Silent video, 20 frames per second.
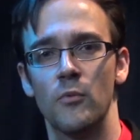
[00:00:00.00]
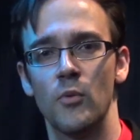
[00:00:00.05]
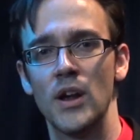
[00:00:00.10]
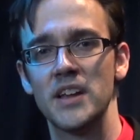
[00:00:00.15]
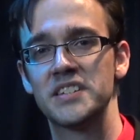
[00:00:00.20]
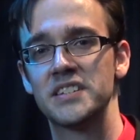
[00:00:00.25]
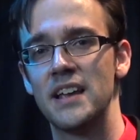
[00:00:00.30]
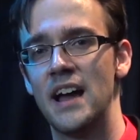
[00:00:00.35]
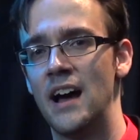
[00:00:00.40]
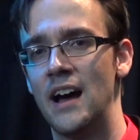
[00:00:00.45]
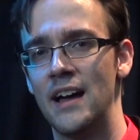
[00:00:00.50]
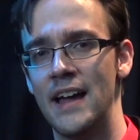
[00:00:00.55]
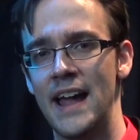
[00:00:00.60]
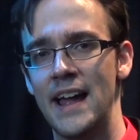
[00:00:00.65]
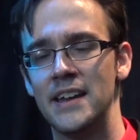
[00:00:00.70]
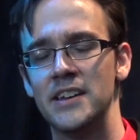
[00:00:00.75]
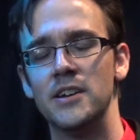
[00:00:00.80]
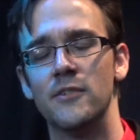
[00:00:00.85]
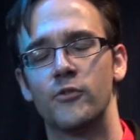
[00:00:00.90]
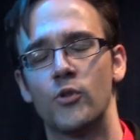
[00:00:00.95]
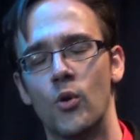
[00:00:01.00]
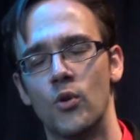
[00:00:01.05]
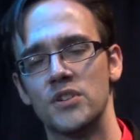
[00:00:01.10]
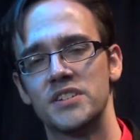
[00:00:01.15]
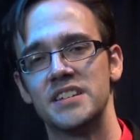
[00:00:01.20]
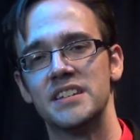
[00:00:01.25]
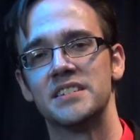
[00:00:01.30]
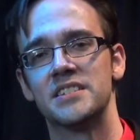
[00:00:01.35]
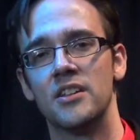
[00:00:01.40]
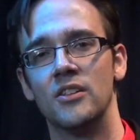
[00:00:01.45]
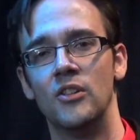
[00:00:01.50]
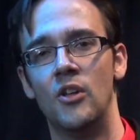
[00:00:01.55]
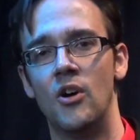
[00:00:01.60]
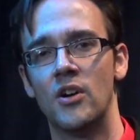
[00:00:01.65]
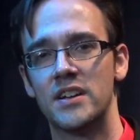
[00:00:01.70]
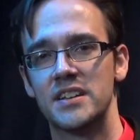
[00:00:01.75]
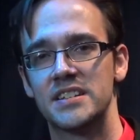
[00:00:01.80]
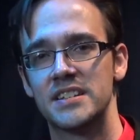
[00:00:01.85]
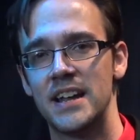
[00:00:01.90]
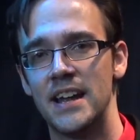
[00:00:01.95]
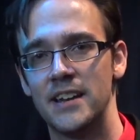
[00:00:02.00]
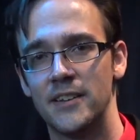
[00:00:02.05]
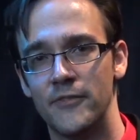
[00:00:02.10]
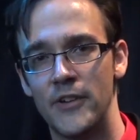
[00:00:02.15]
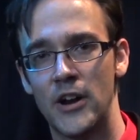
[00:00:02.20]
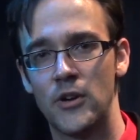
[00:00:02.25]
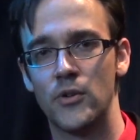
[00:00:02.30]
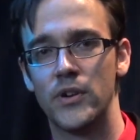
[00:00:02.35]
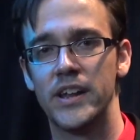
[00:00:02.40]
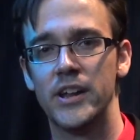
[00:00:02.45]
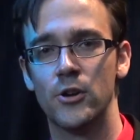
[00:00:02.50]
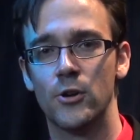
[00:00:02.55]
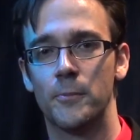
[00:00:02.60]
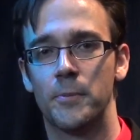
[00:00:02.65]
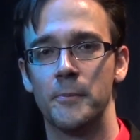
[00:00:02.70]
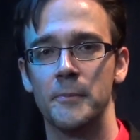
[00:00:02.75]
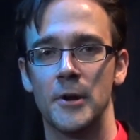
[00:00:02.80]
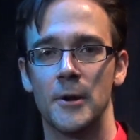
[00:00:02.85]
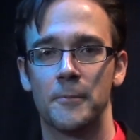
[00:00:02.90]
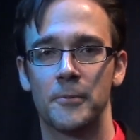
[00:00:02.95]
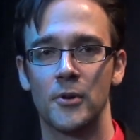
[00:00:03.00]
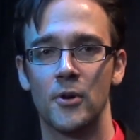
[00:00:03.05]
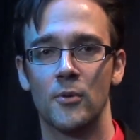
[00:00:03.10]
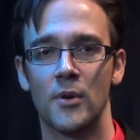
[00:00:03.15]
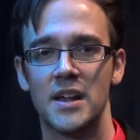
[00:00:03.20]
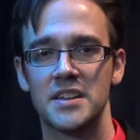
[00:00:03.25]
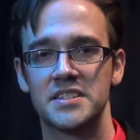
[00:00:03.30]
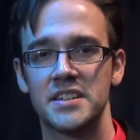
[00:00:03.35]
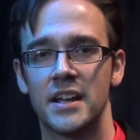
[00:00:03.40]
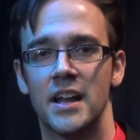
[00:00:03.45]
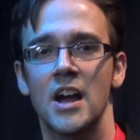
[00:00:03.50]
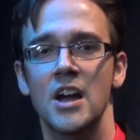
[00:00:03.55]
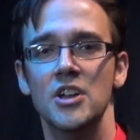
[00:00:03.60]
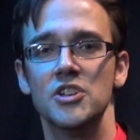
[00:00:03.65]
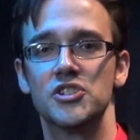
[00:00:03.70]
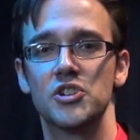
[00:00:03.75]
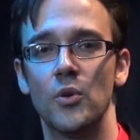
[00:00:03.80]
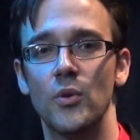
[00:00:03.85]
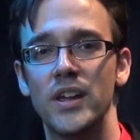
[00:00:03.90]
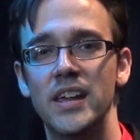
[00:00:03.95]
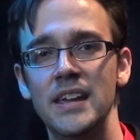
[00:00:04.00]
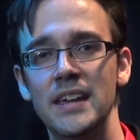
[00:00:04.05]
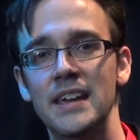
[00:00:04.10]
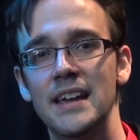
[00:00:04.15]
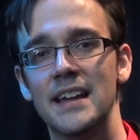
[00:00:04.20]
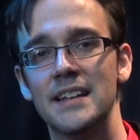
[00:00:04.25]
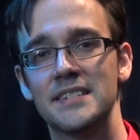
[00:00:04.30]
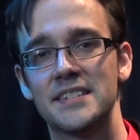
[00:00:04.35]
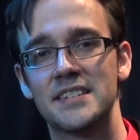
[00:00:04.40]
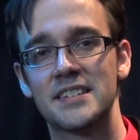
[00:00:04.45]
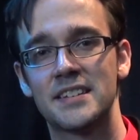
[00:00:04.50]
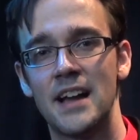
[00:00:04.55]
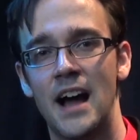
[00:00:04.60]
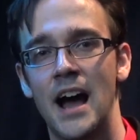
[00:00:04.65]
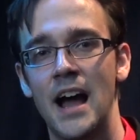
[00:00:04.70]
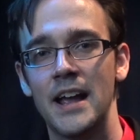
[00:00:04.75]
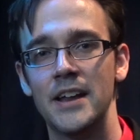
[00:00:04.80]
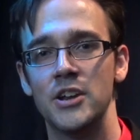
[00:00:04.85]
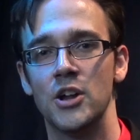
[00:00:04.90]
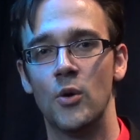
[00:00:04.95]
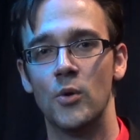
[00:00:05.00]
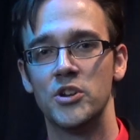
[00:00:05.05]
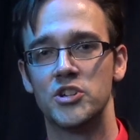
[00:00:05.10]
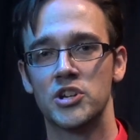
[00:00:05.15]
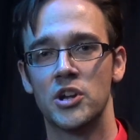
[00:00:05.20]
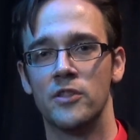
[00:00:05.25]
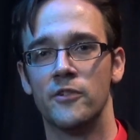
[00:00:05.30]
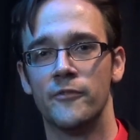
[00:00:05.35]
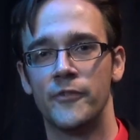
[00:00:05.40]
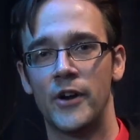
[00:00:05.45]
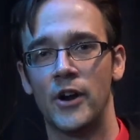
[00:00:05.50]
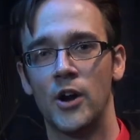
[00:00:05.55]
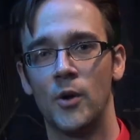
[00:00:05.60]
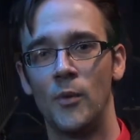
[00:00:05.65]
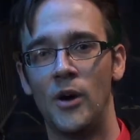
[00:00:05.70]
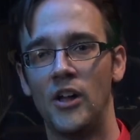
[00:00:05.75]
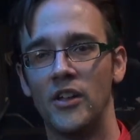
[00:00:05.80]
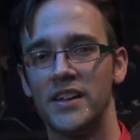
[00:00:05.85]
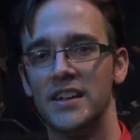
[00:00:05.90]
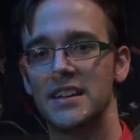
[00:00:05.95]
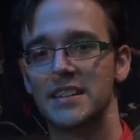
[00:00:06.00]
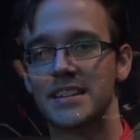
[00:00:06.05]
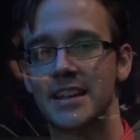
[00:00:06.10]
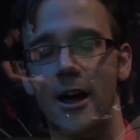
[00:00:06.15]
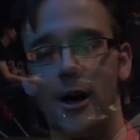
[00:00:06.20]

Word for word: Rest, uh, Andy, of course, is the longest standing veteran here in Premier Pro Wrestling, so he and Skye know each other very well. He has